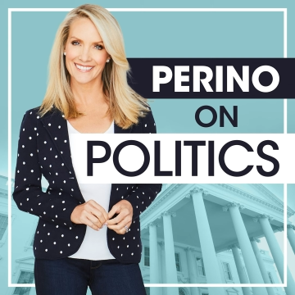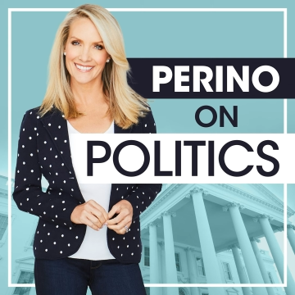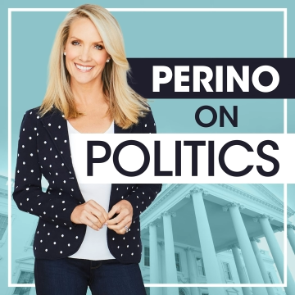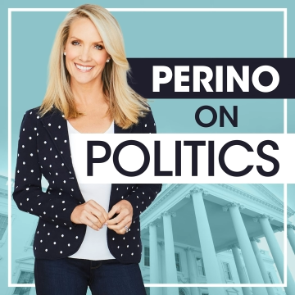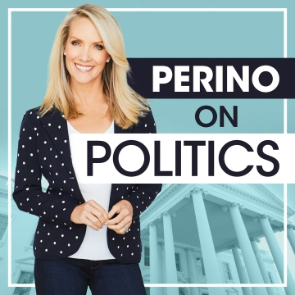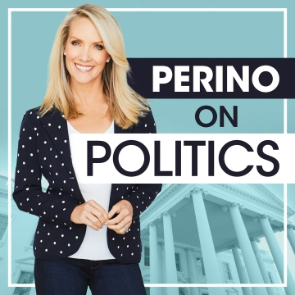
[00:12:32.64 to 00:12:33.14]

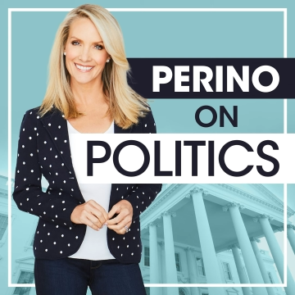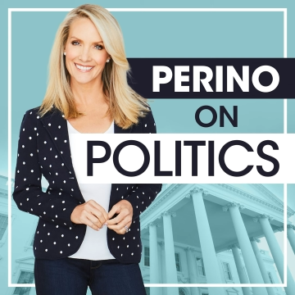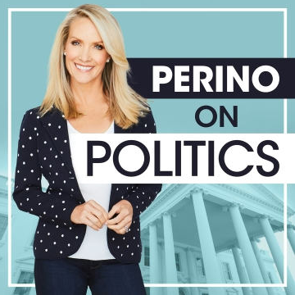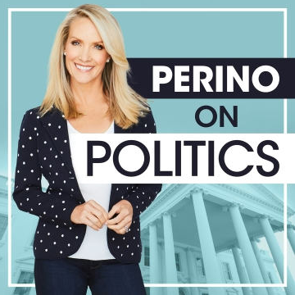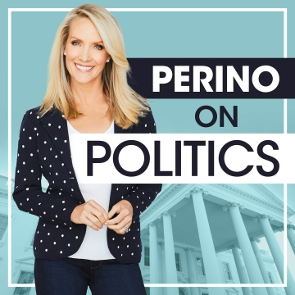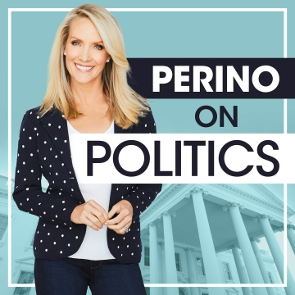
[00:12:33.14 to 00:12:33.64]

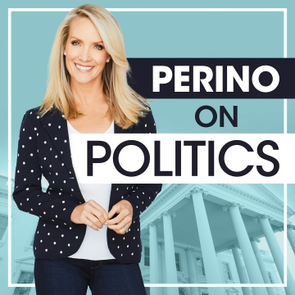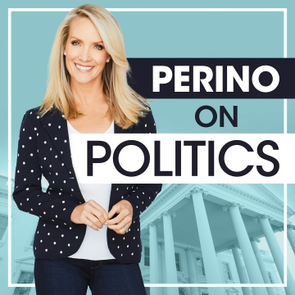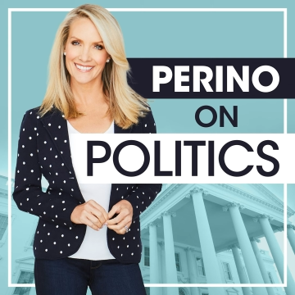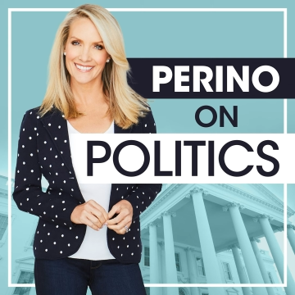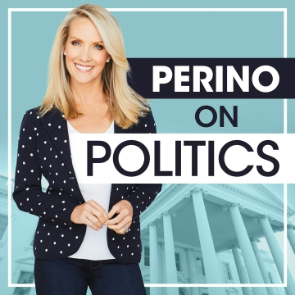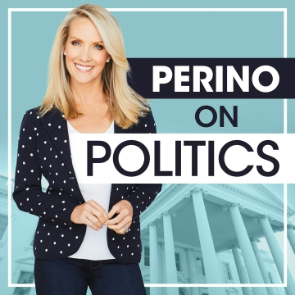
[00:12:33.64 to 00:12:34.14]

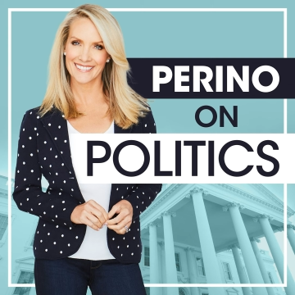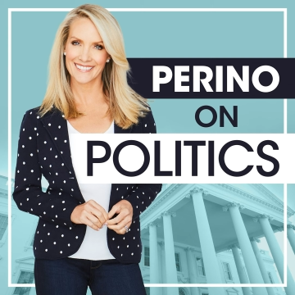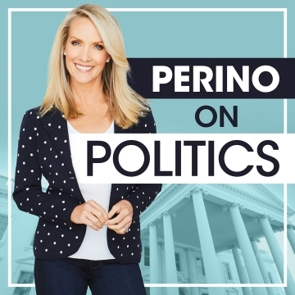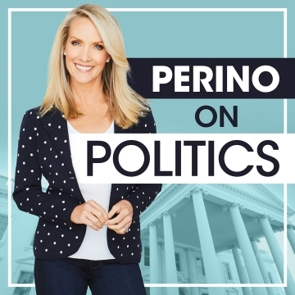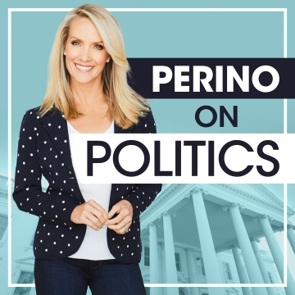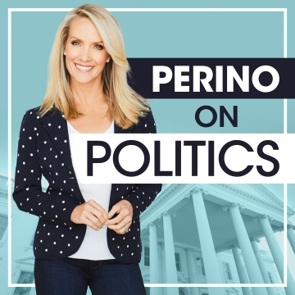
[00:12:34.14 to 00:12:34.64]

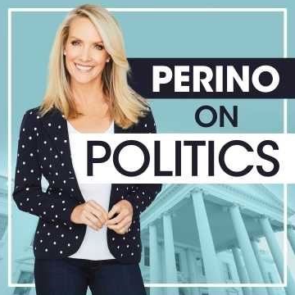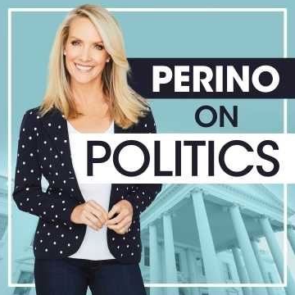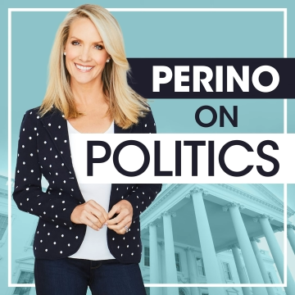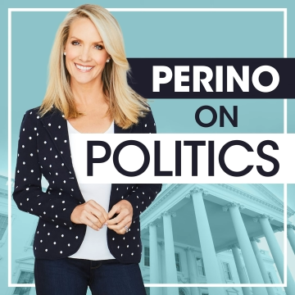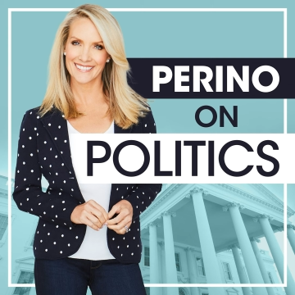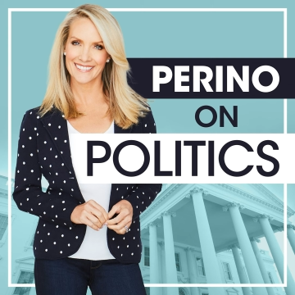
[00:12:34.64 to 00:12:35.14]

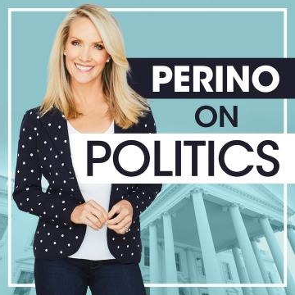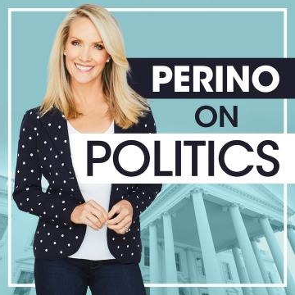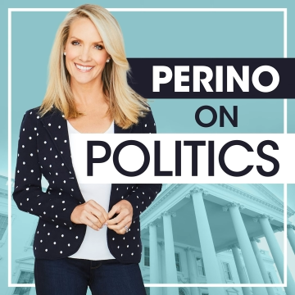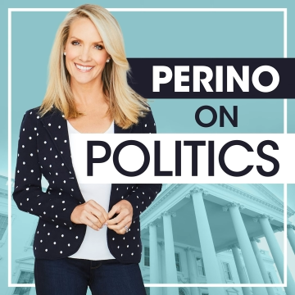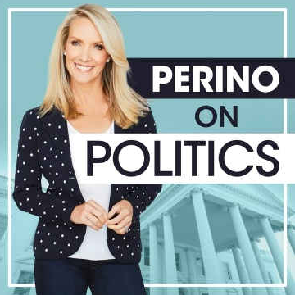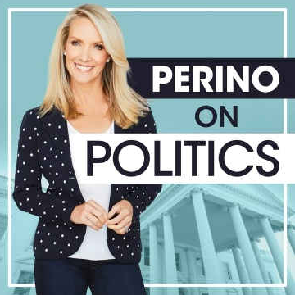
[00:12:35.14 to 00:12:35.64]

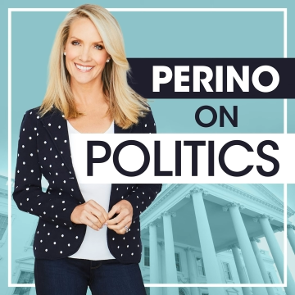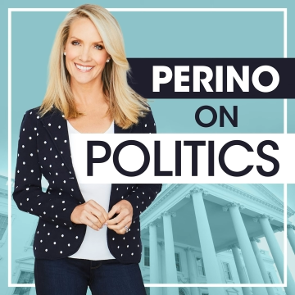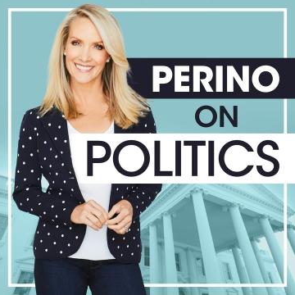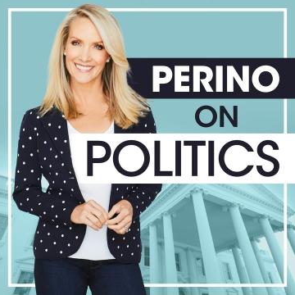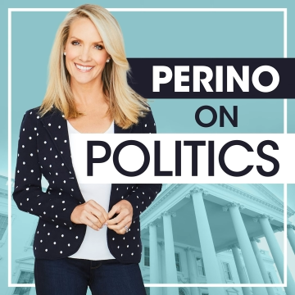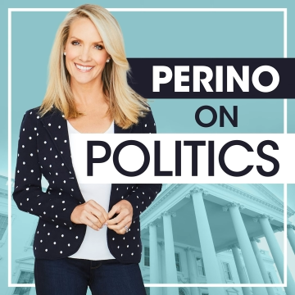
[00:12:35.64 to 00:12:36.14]

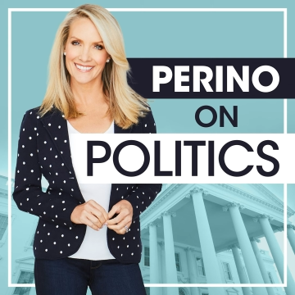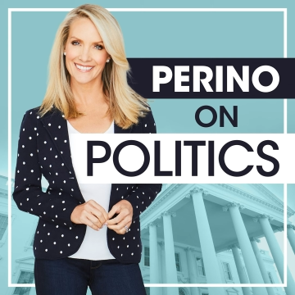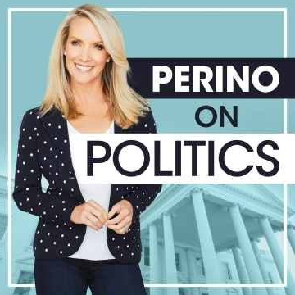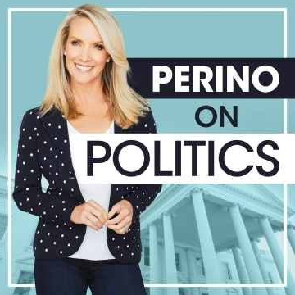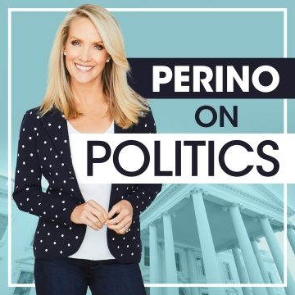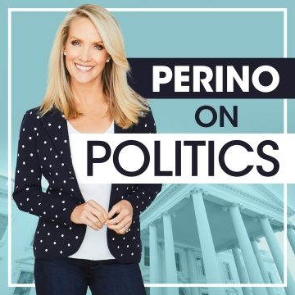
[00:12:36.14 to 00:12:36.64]

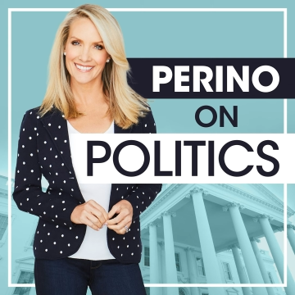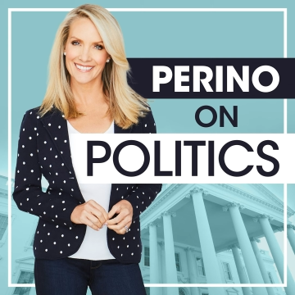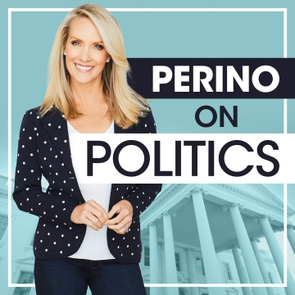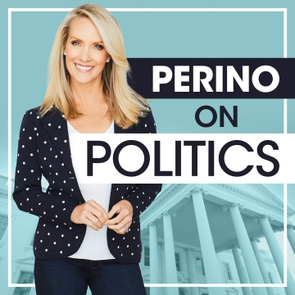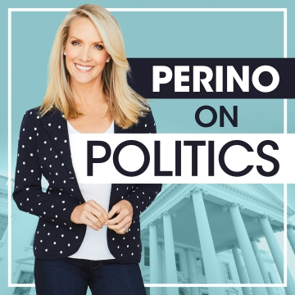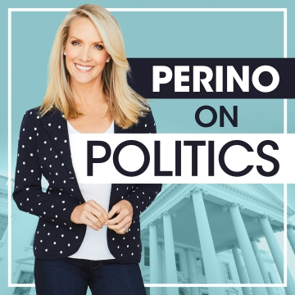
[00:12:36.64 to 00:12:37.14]

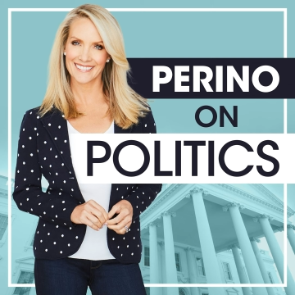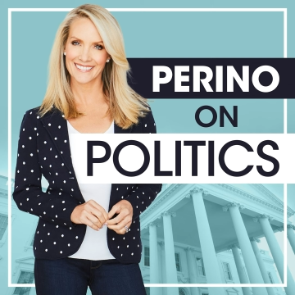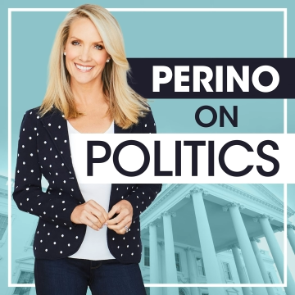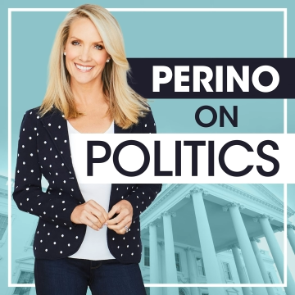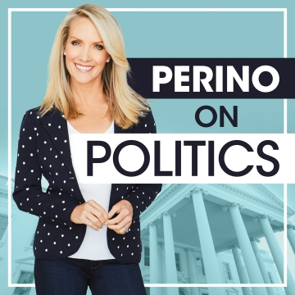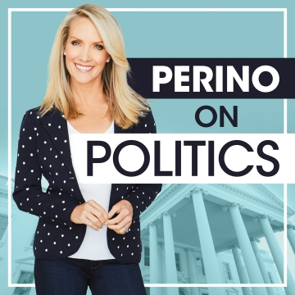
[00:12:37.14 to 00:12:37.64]

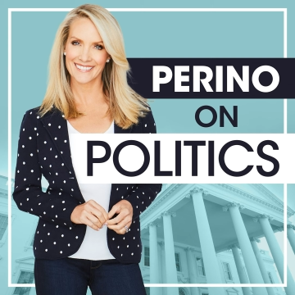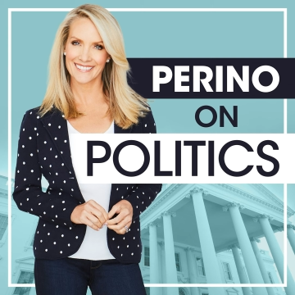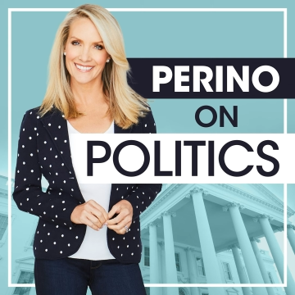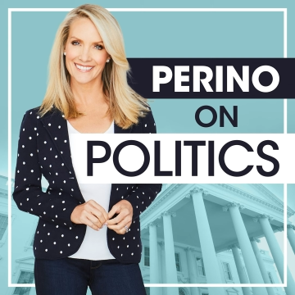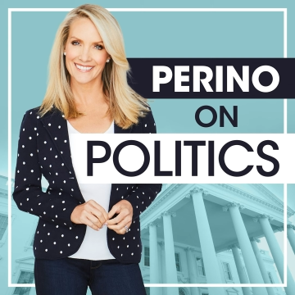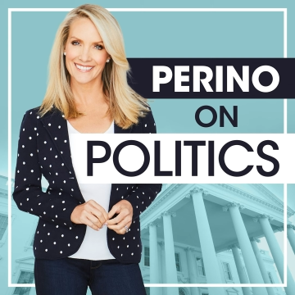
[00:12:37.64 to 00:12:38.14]

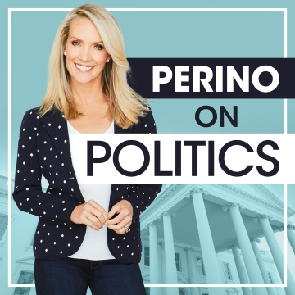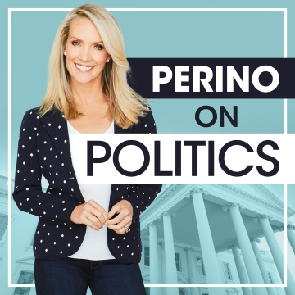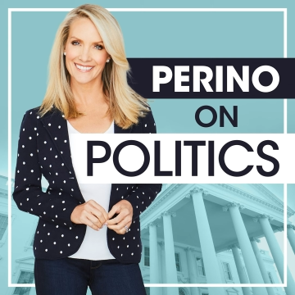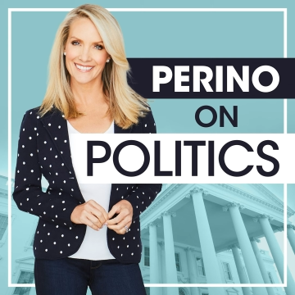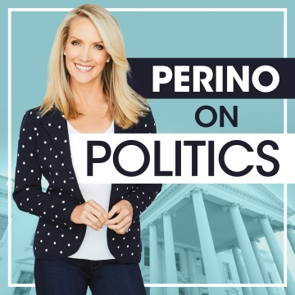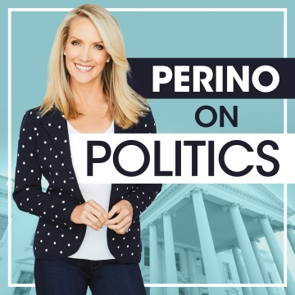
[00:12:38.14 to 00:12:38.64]

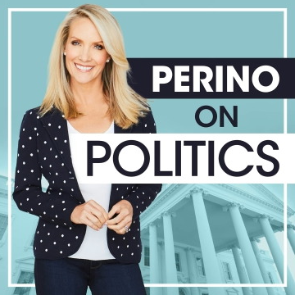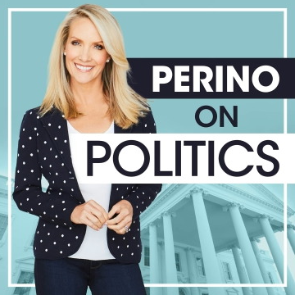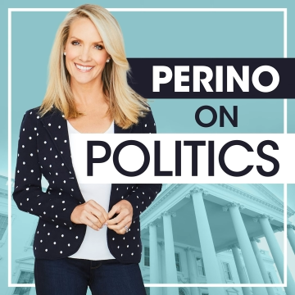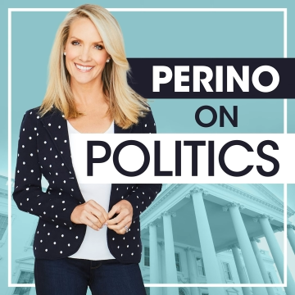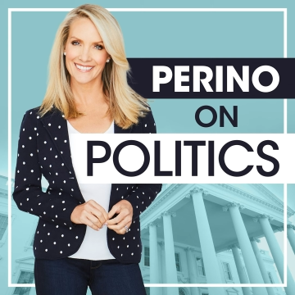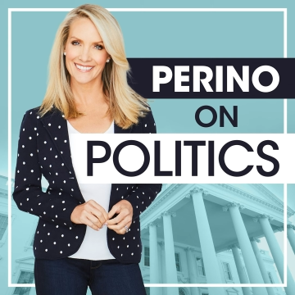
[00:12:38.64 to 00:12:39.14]

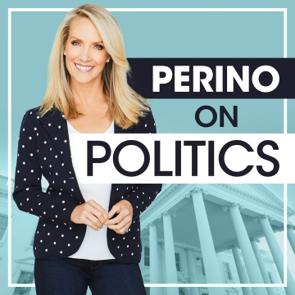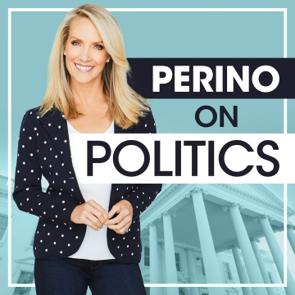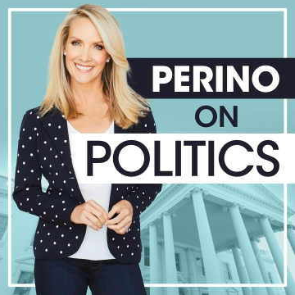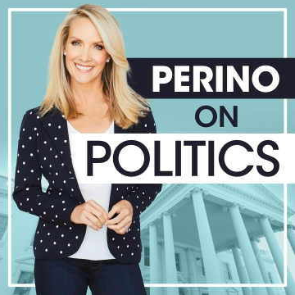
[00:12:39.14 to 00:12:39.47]
This is a still picture; no speech is visible.